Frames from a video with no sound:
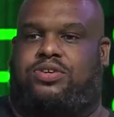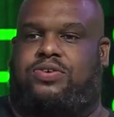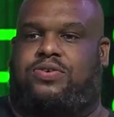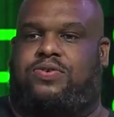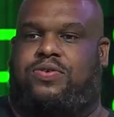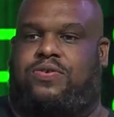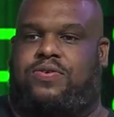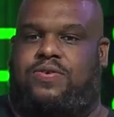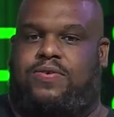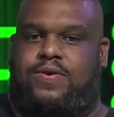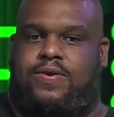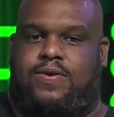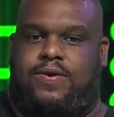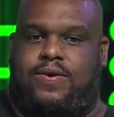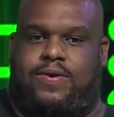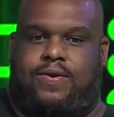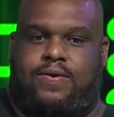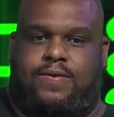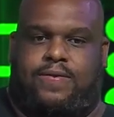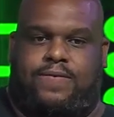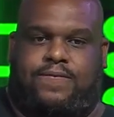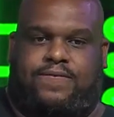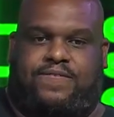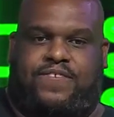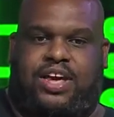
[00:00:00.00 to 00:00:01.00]
to
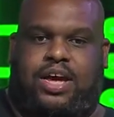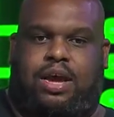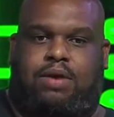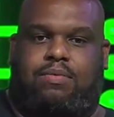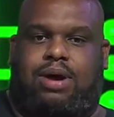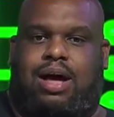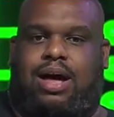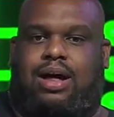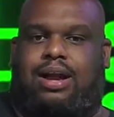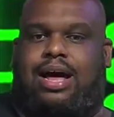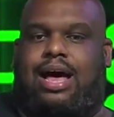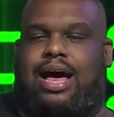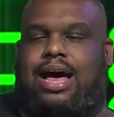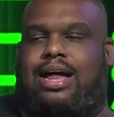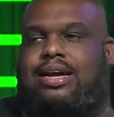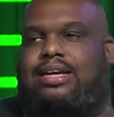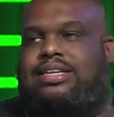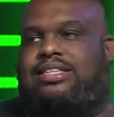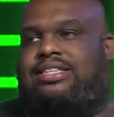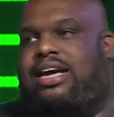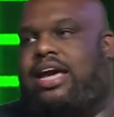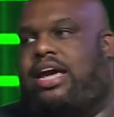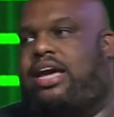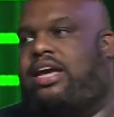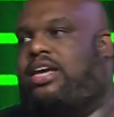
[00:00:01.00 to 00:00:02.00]
figure out how to
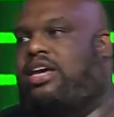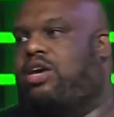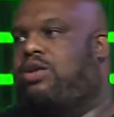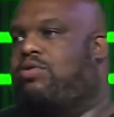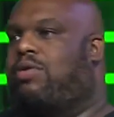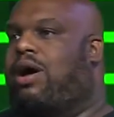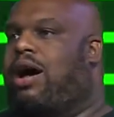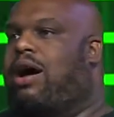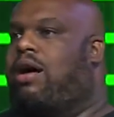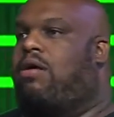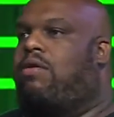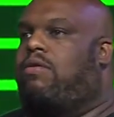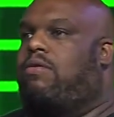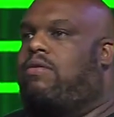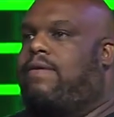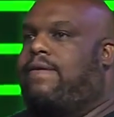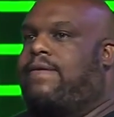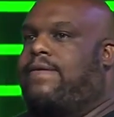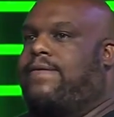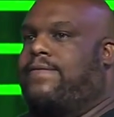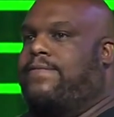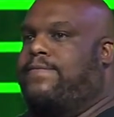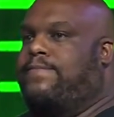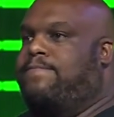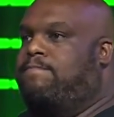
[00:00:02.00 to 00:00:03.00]
take you out
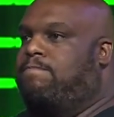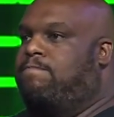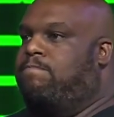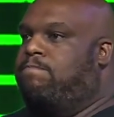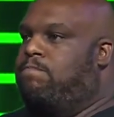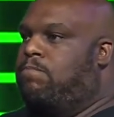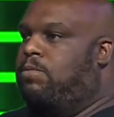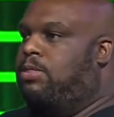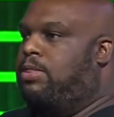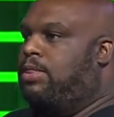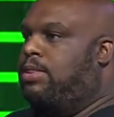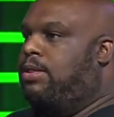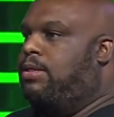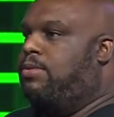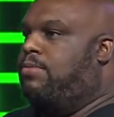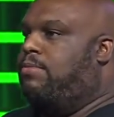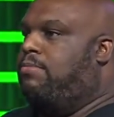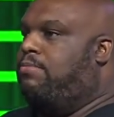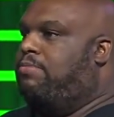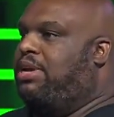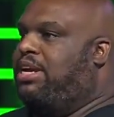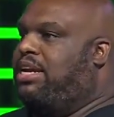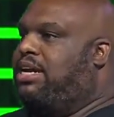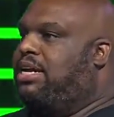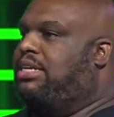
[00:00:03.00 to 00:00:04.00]

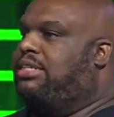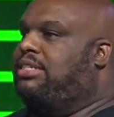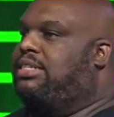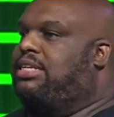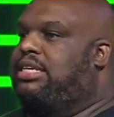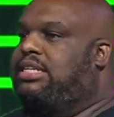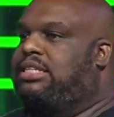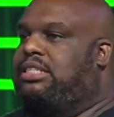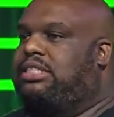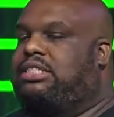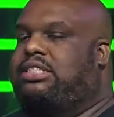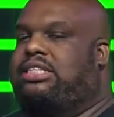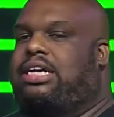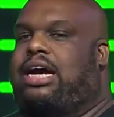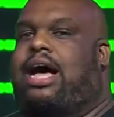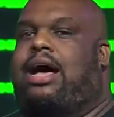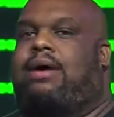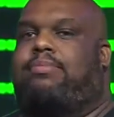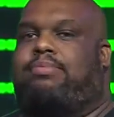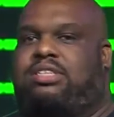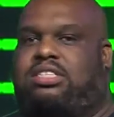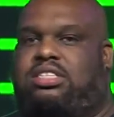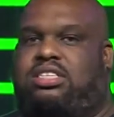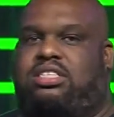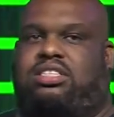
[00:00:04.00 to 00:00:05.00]
because his
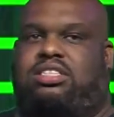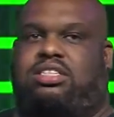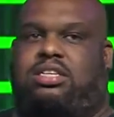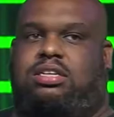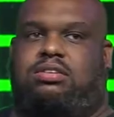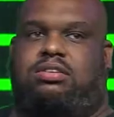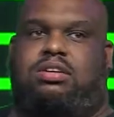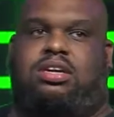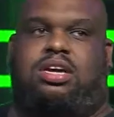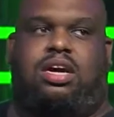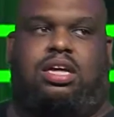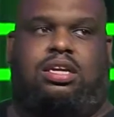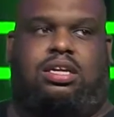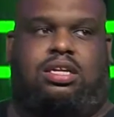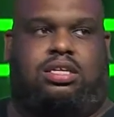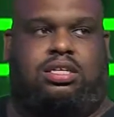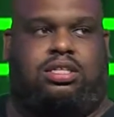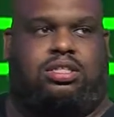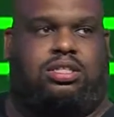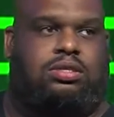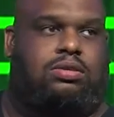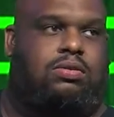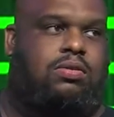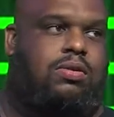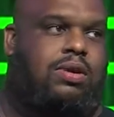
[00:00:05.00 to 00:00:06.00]
job is to steal, kill, and
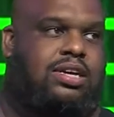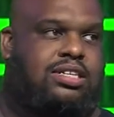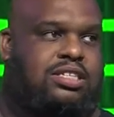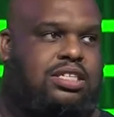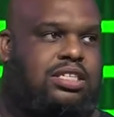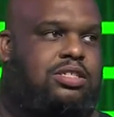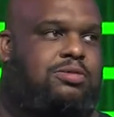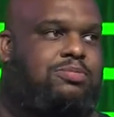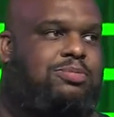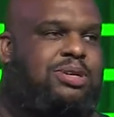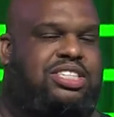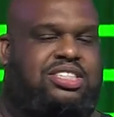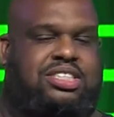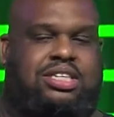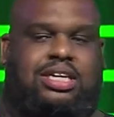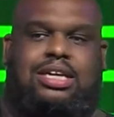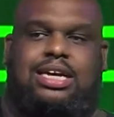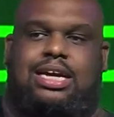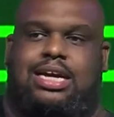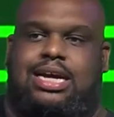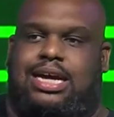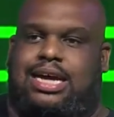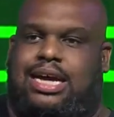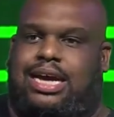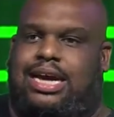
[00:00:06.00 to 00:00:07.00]
destroy. It's his mission.
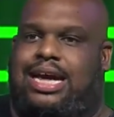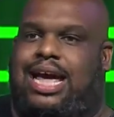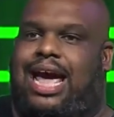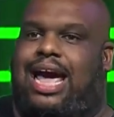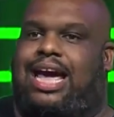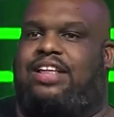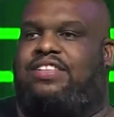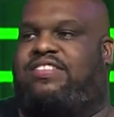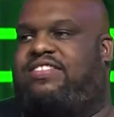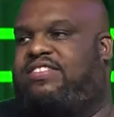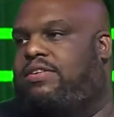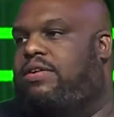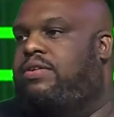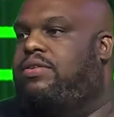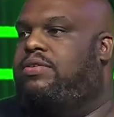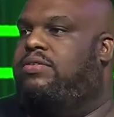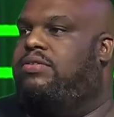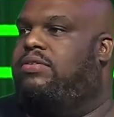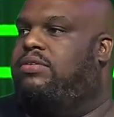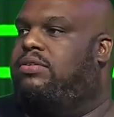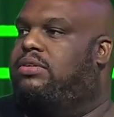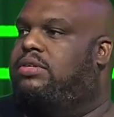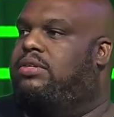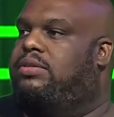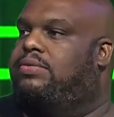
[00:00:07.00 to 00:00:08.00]
He hates you.
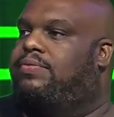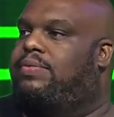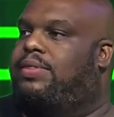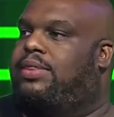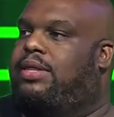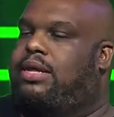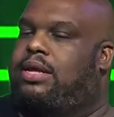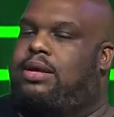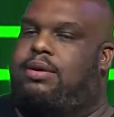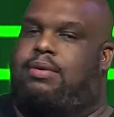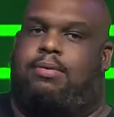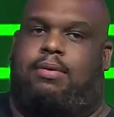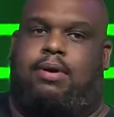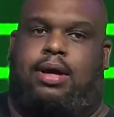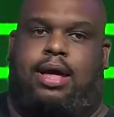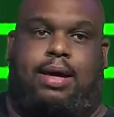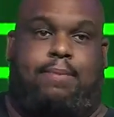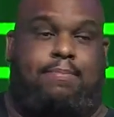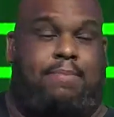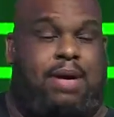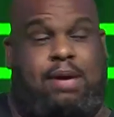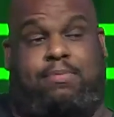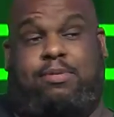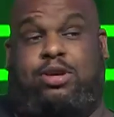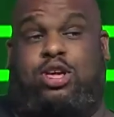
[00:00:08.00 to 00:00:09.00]

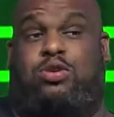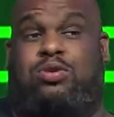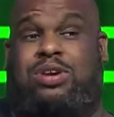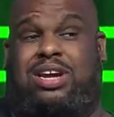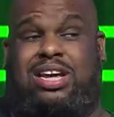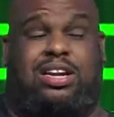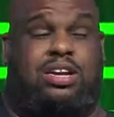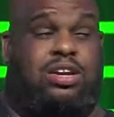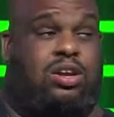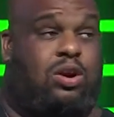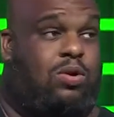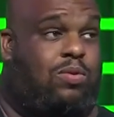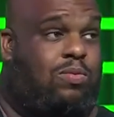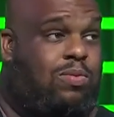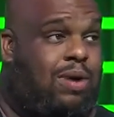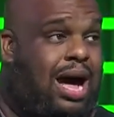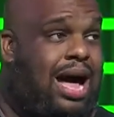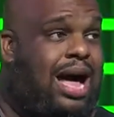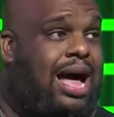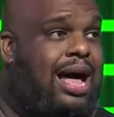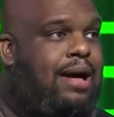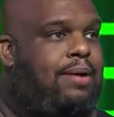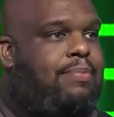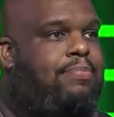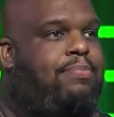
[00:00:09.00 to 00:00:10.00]
And maybe you didn't know
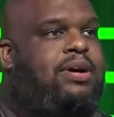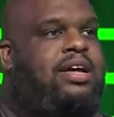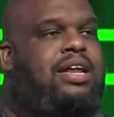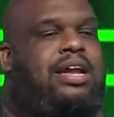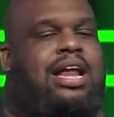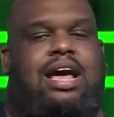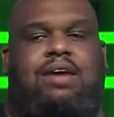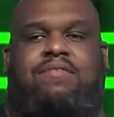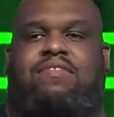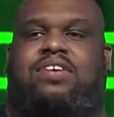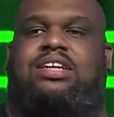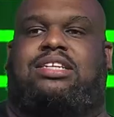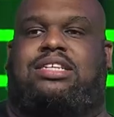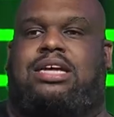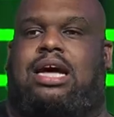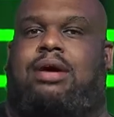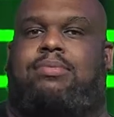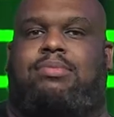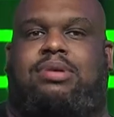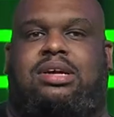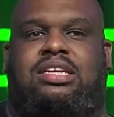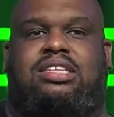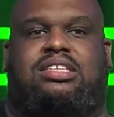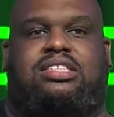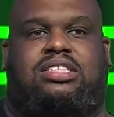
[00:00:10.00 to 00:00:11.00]
why, but every time
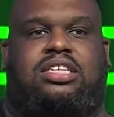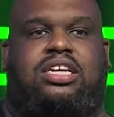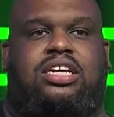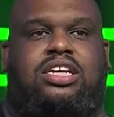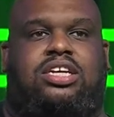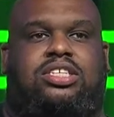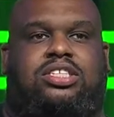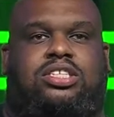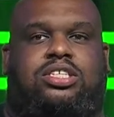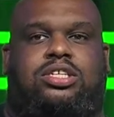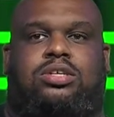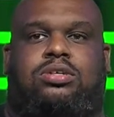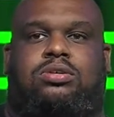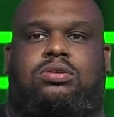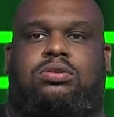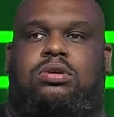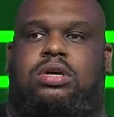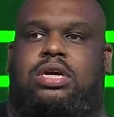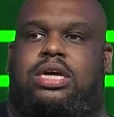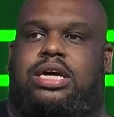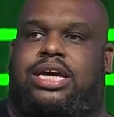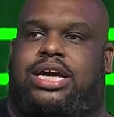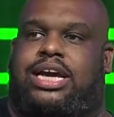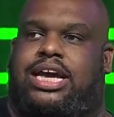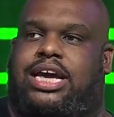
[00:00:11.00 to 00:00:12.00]
he sees you,
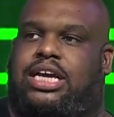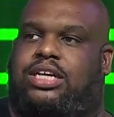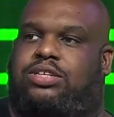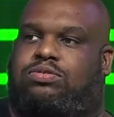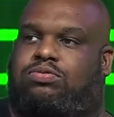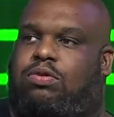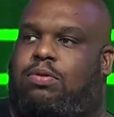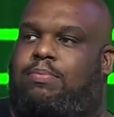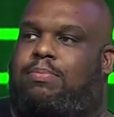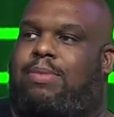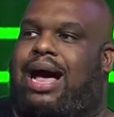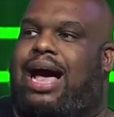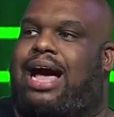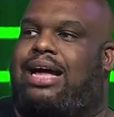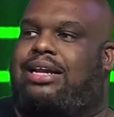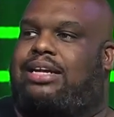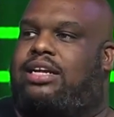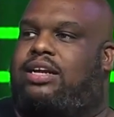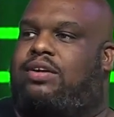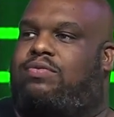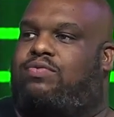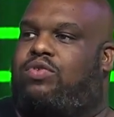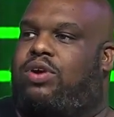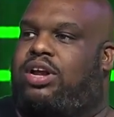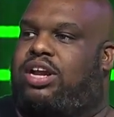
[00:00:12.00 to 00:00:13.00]
he's
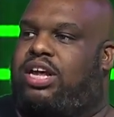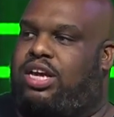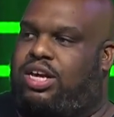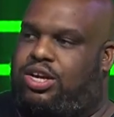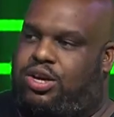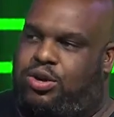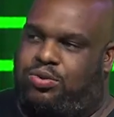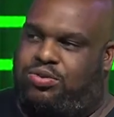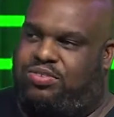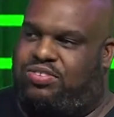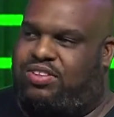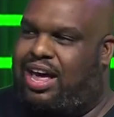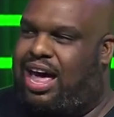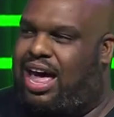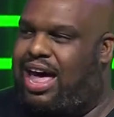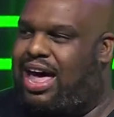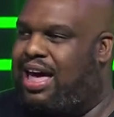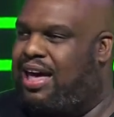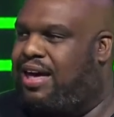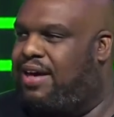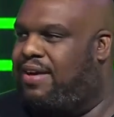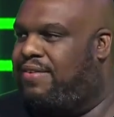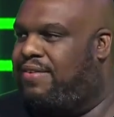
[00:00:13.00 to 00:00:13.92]
reminded of what he used to have.